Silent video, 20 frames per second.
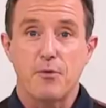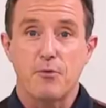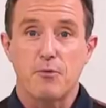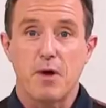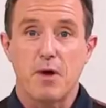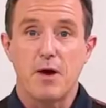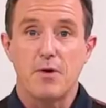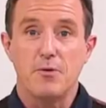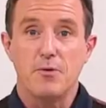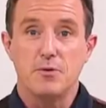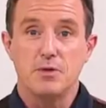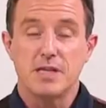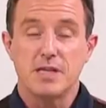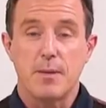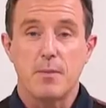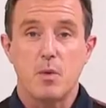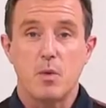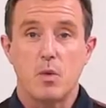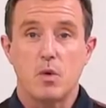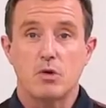rose,
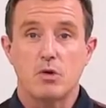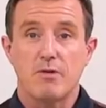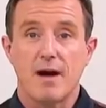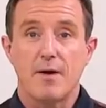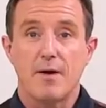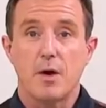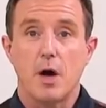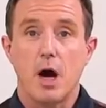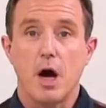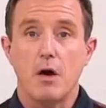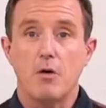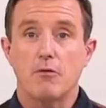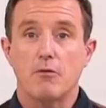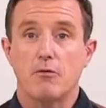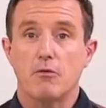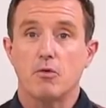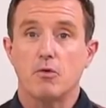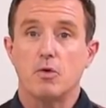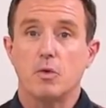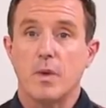and we will crown our
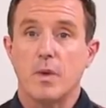overall